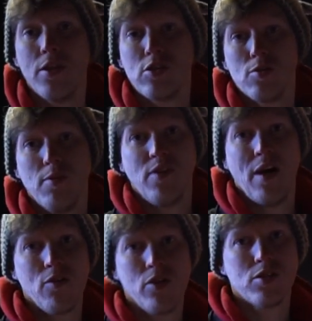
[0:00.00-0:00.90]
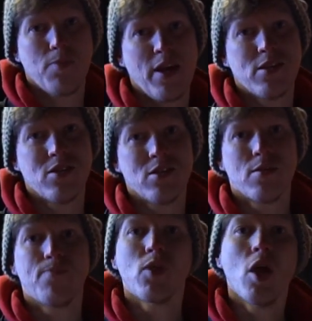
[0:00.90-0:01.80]
than some of our other
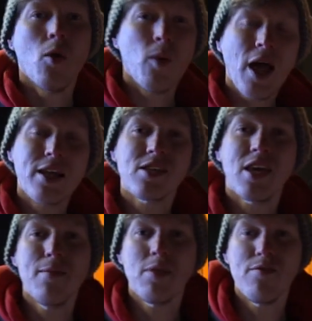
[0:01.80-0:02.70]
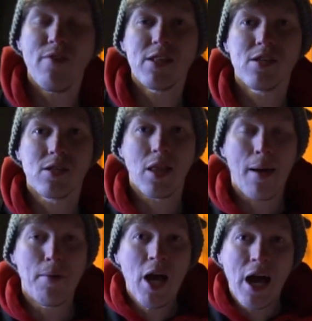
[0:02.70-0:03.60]
spaces. We like to keep the Inventor's
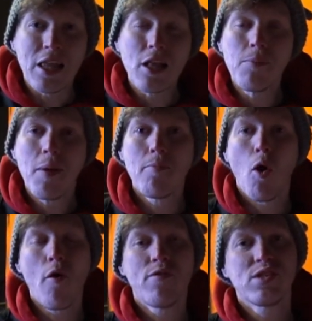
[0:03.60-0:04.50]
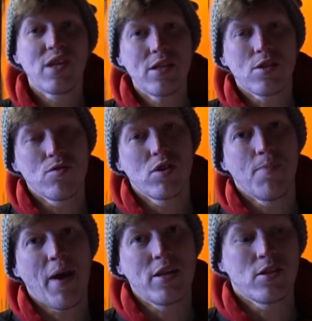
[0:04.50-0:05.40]
Lab a little bit more of a sensory
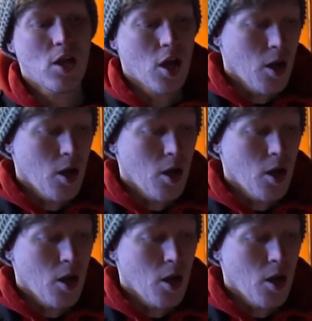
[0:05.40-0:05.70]
space.